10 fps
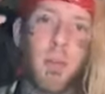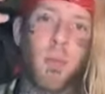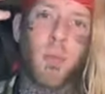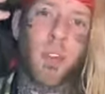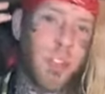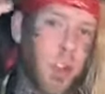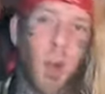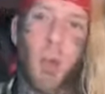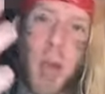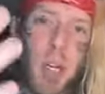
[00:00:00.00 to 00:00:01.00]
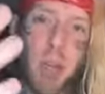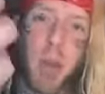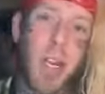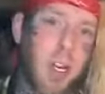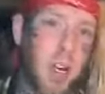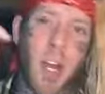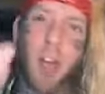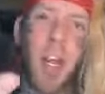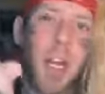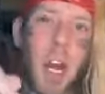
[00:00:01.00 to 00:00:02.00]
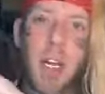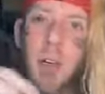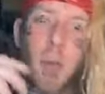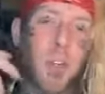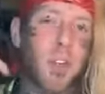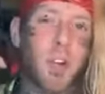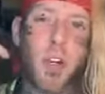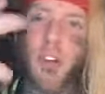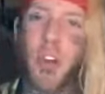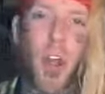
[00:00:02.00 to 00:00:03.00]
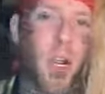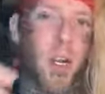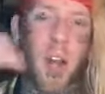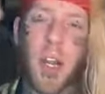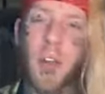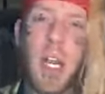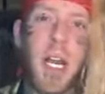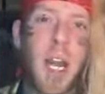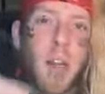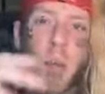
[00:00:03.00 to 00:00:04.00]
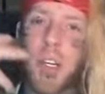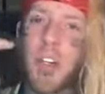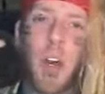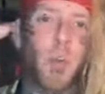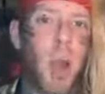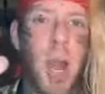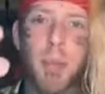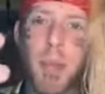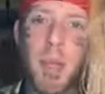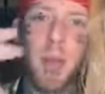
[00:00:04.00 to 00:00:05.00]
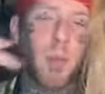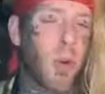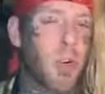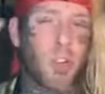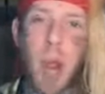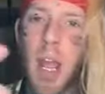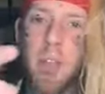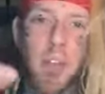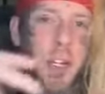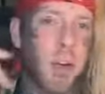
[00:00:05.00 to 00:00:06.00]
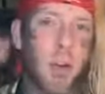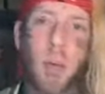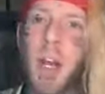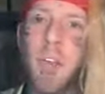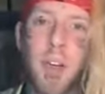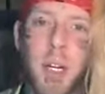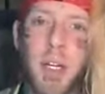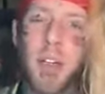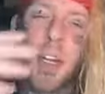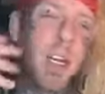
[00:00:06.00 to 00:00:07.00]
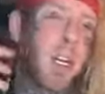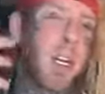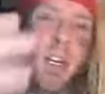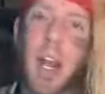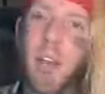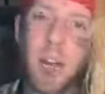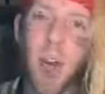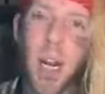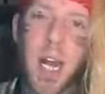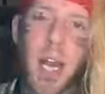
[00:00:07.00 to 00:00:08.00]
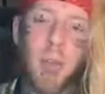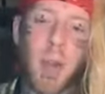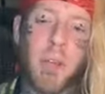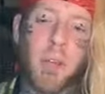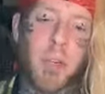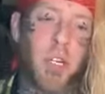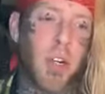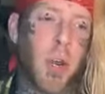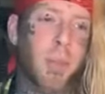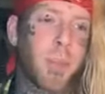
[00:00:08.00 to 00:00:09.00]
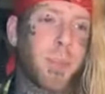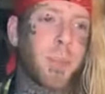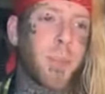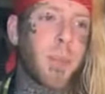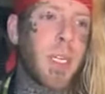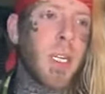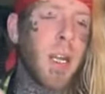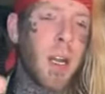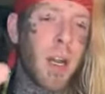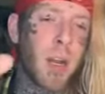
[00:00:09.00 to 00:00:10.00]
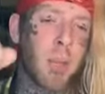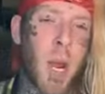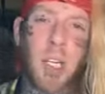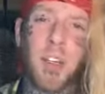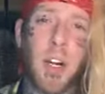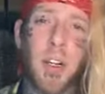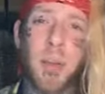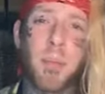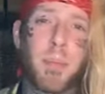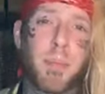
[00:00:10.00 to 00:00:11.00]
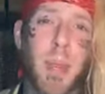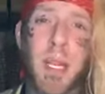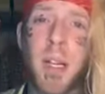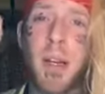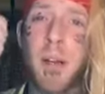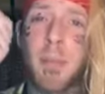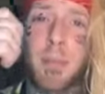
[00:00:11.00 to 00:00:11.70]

when you start riding a bike, you're not great at it. When you start drawing, you're not great at it. When you start rapping or driving or whatever it is, you're never great at it right from the jump. Um, I started making